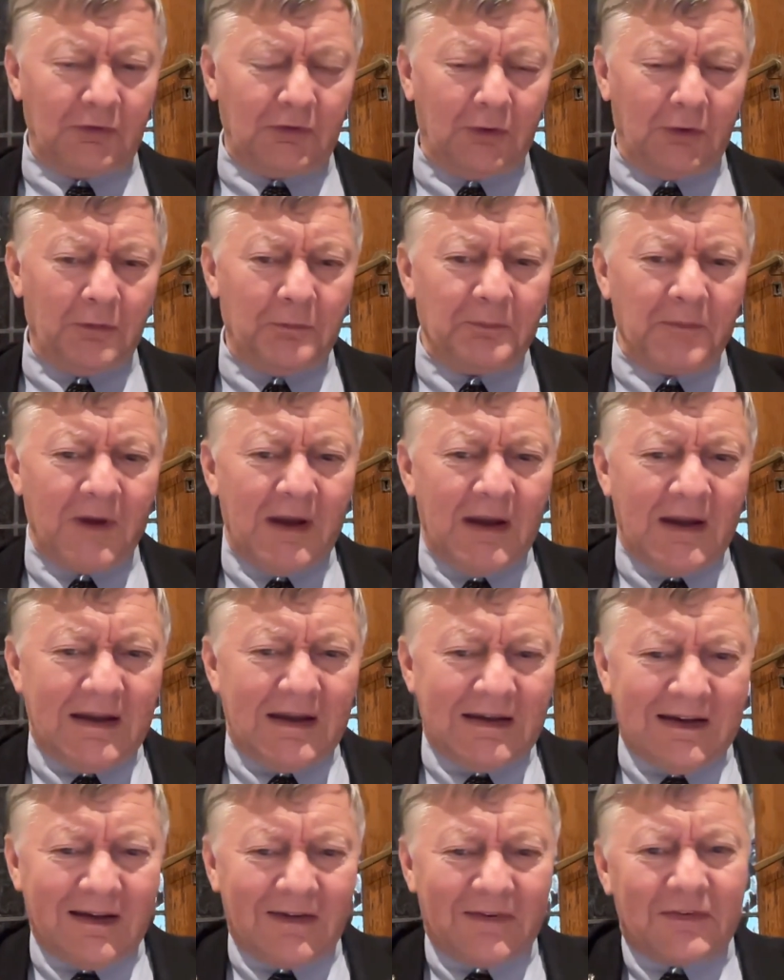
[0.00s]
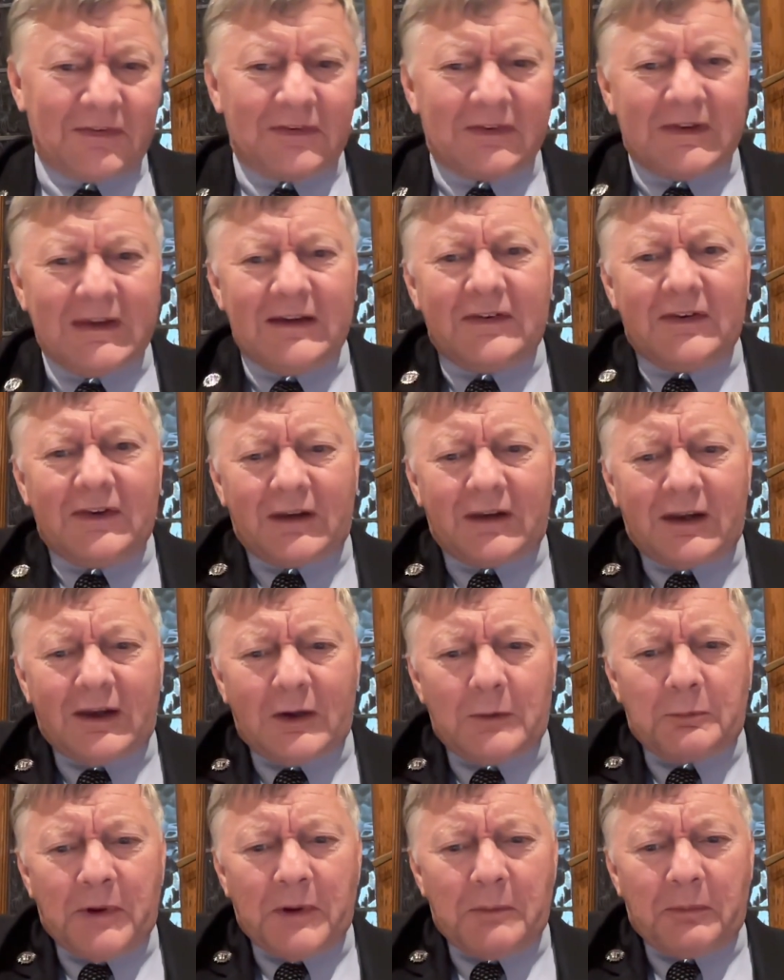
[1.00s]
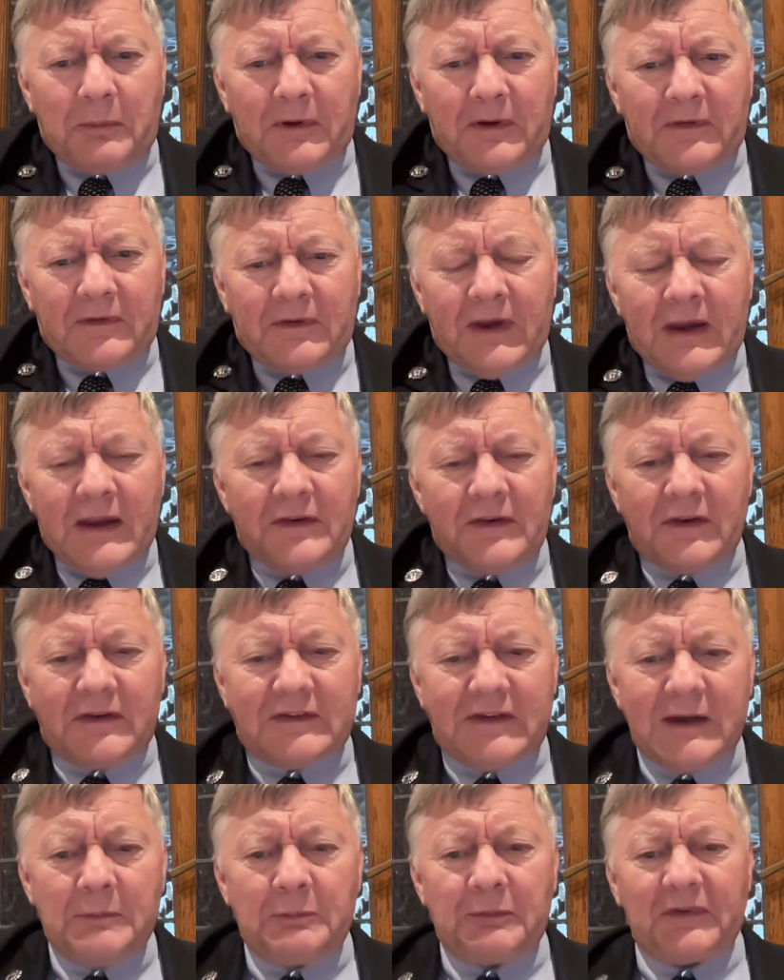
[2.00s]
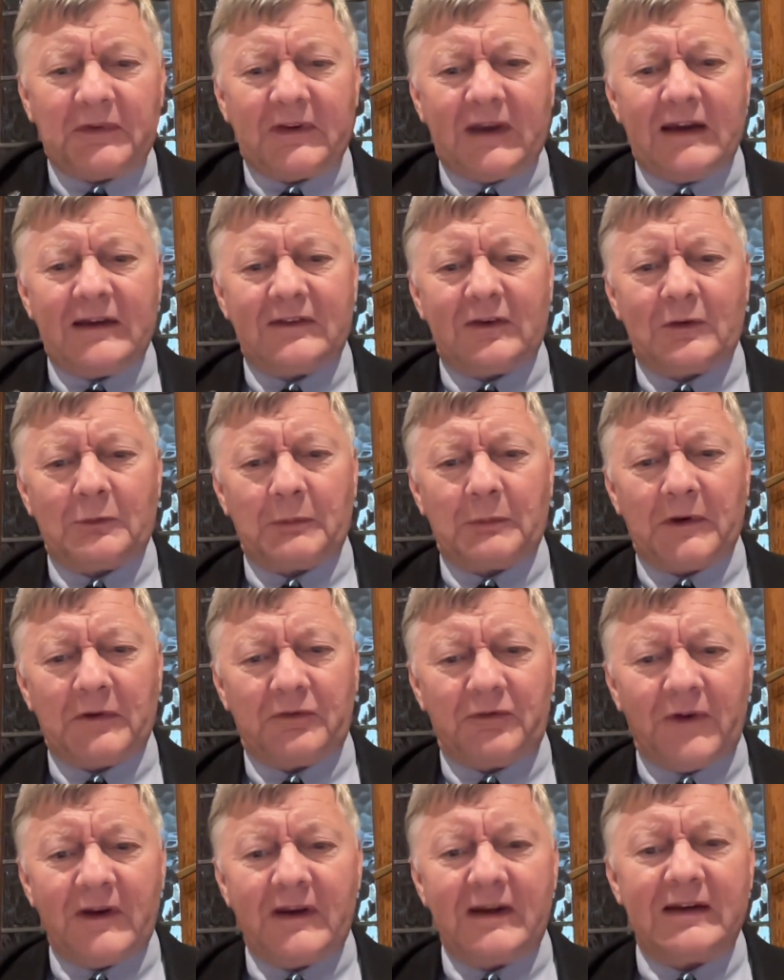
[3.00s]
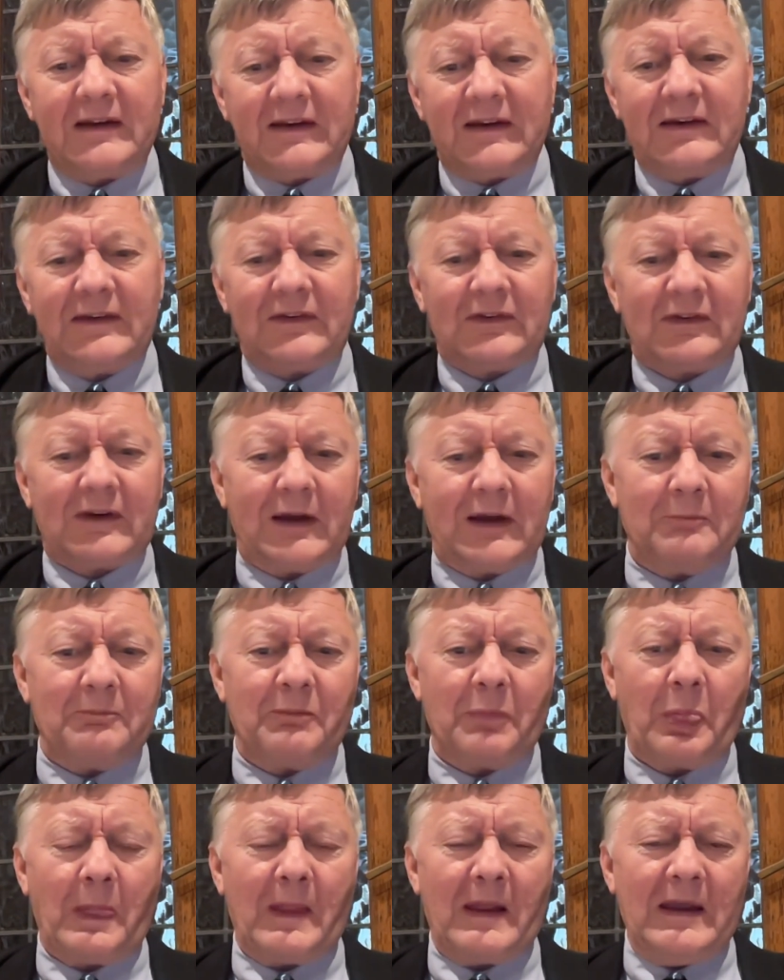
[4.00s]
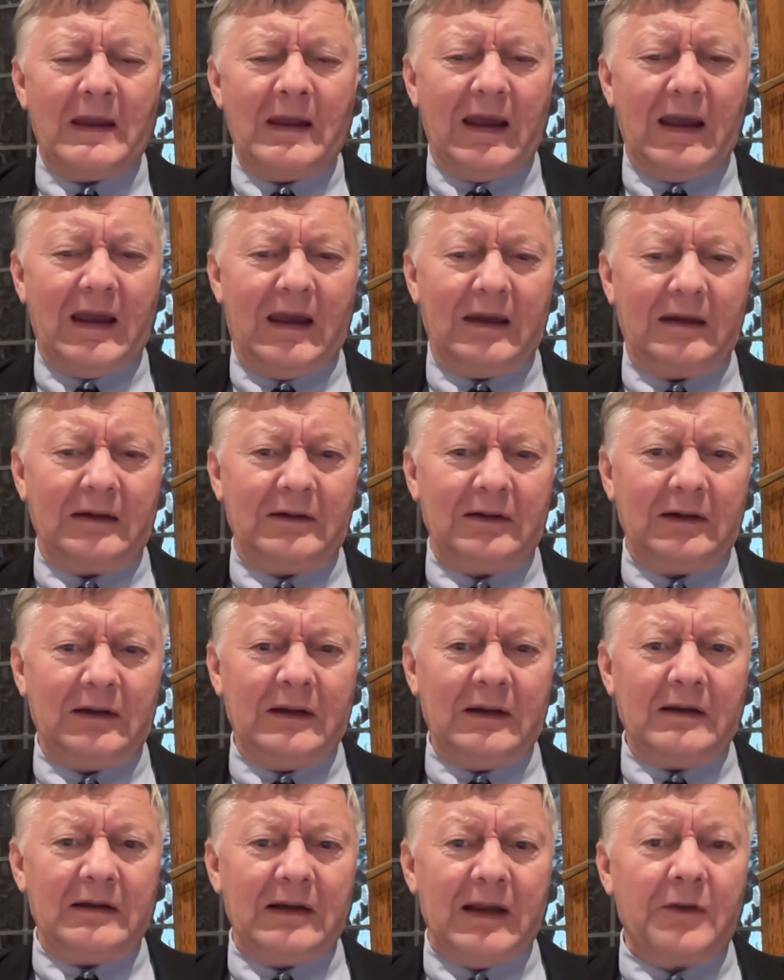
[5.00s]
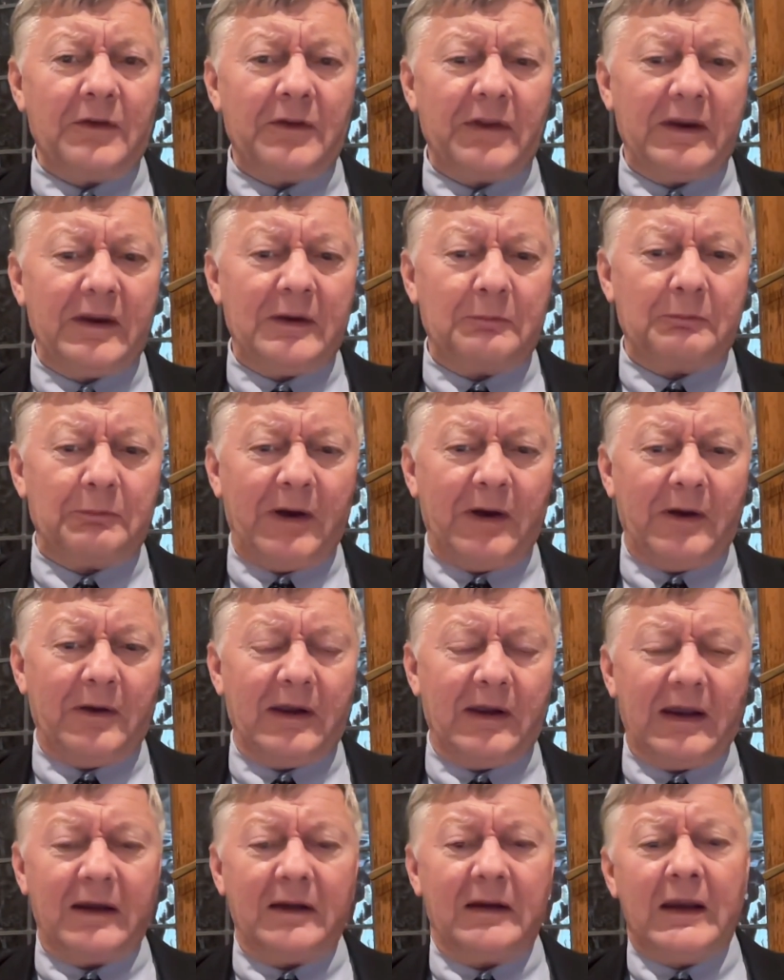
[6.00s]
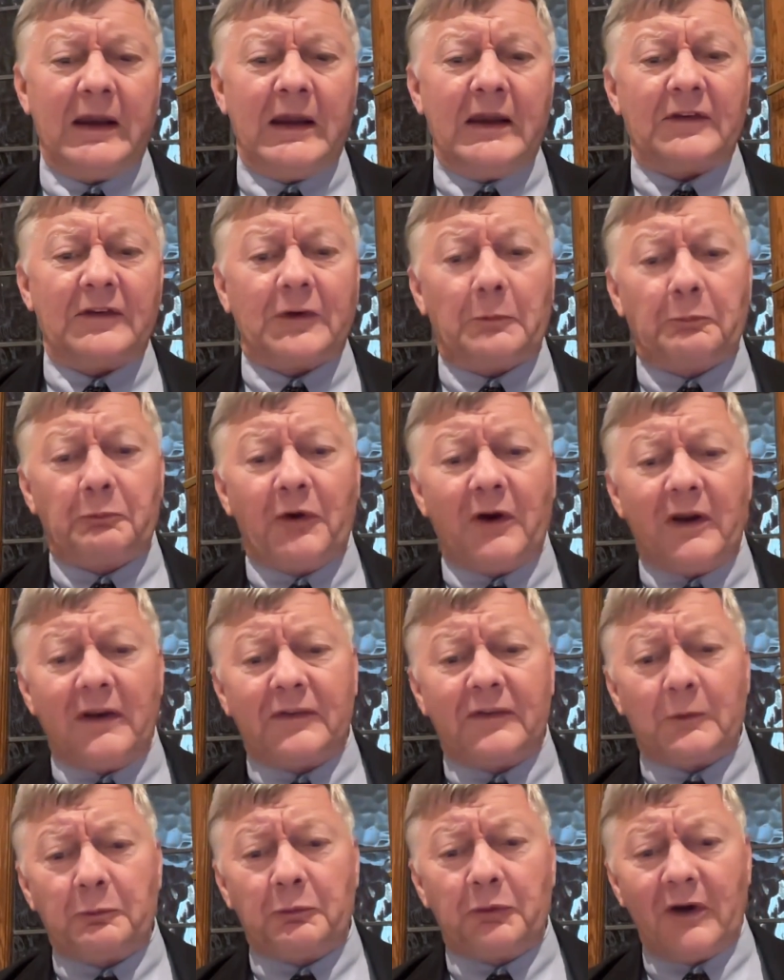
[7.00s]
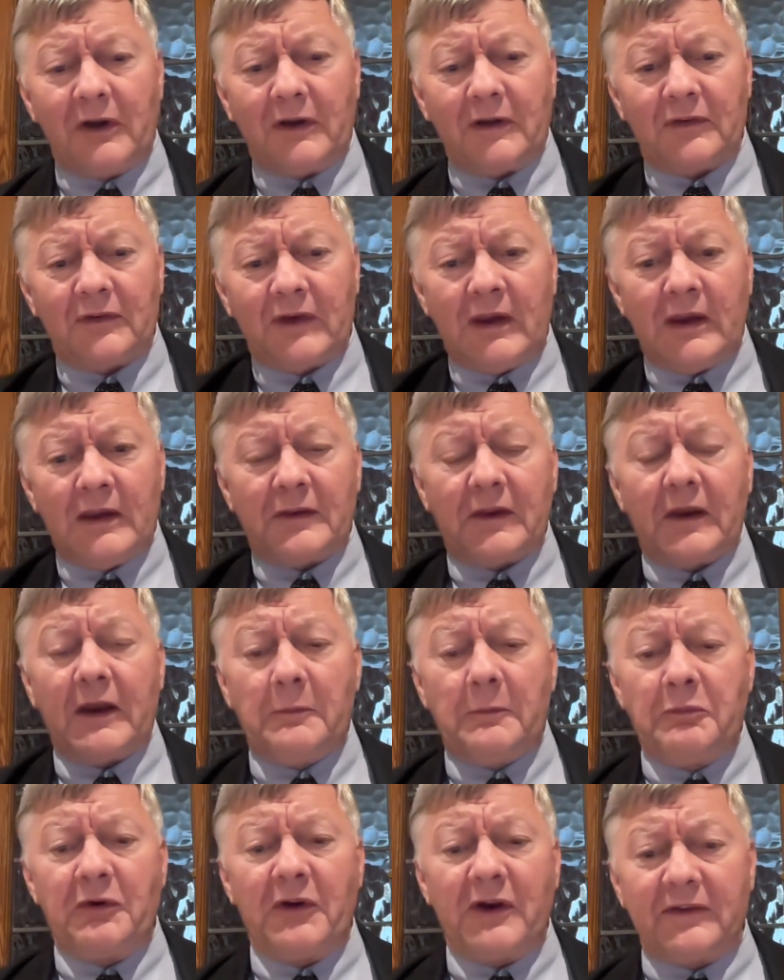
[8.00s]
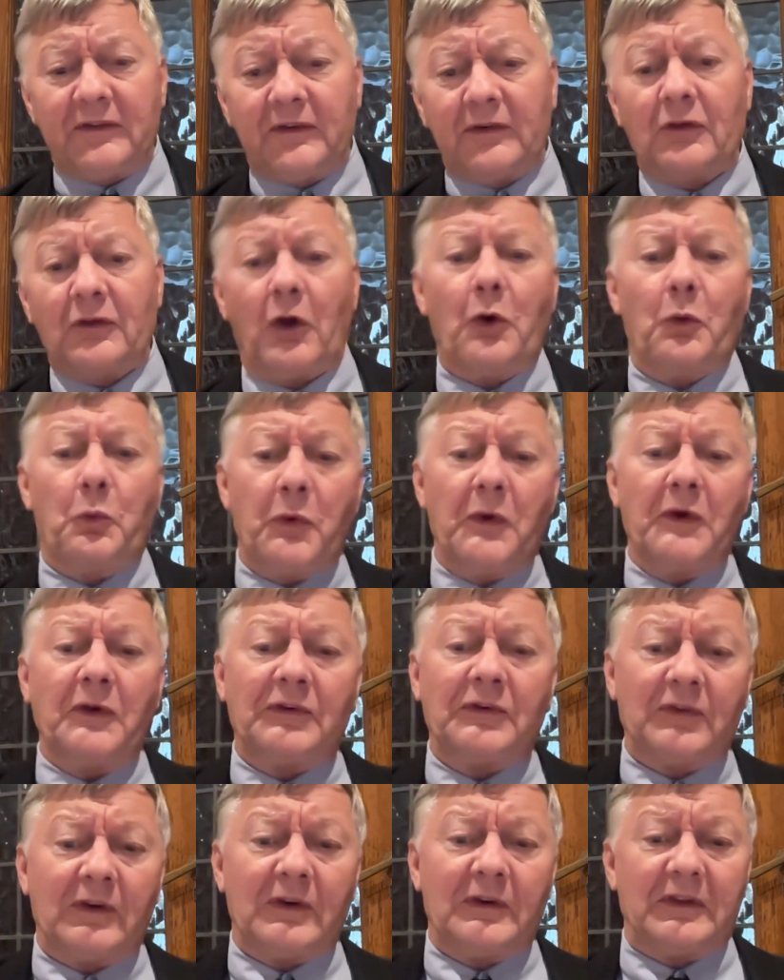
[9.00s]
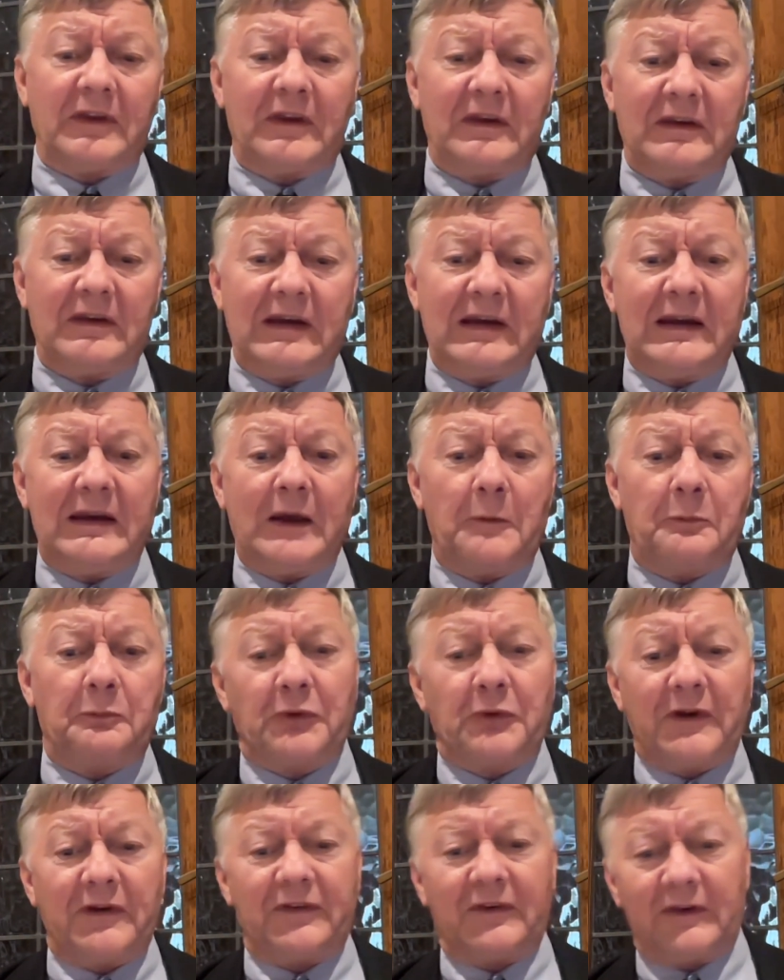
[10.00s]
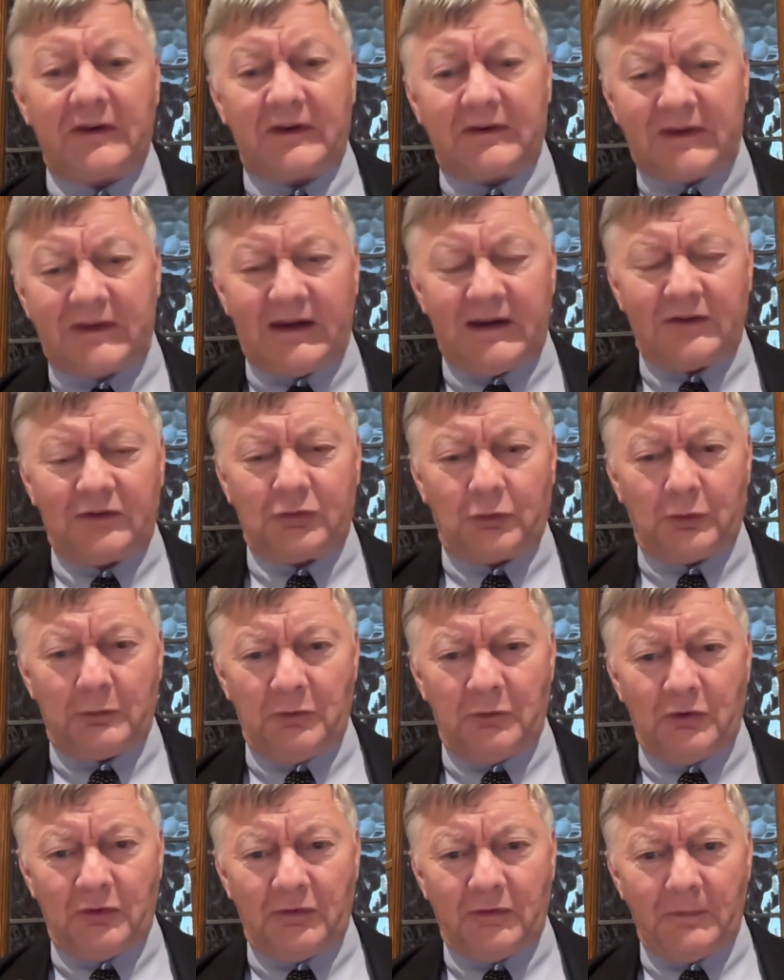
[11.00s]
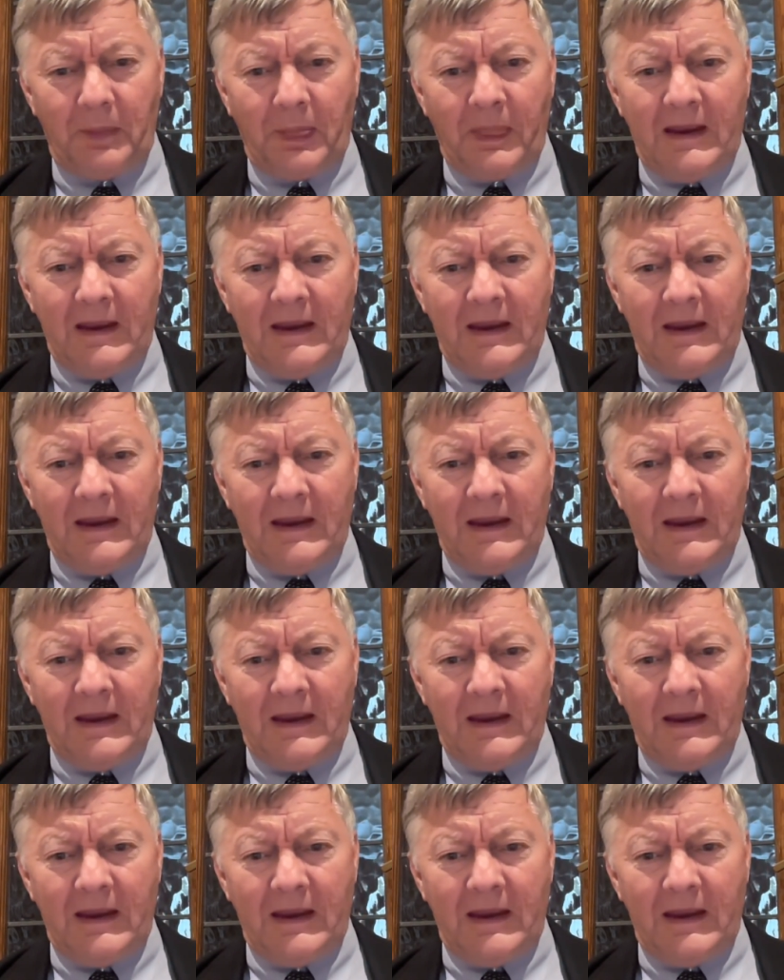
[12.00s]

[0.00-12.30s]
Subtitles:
So, yes, these are the kind of people that the deep state has been funding these scum, and now they're in power. And surprise, surprise, the liberators are worse than the oppressor that they had to remove.